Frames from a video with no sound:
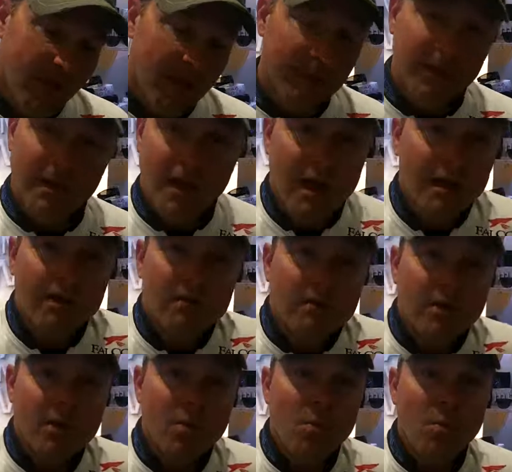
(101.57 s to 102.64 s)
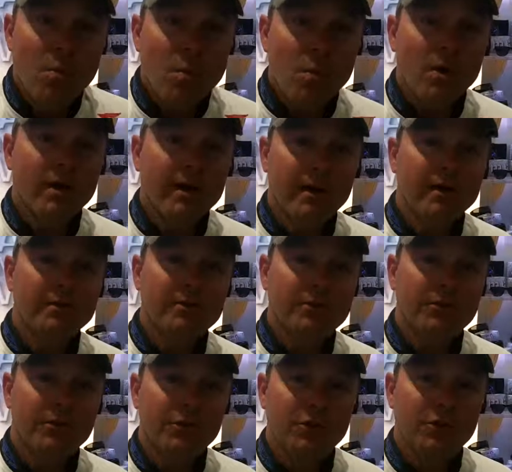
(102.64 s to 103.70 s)
I mean, I don't know what
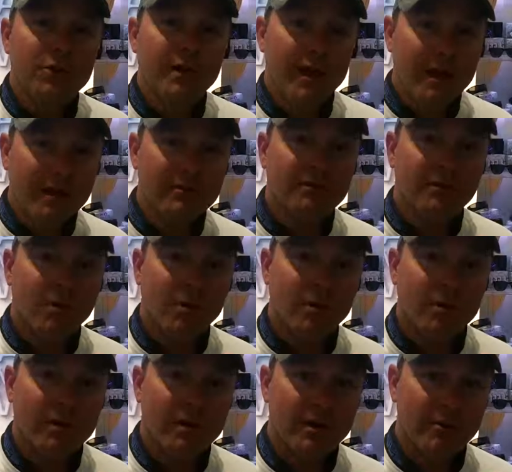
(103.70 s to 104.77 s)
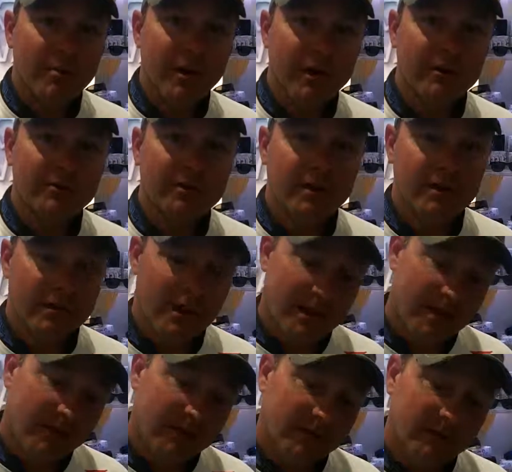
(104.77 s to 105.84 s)
else you could ask for in a pair of
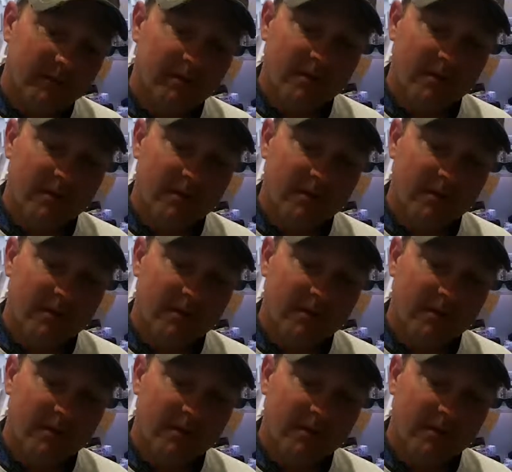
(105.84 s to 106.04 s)
sunglasses.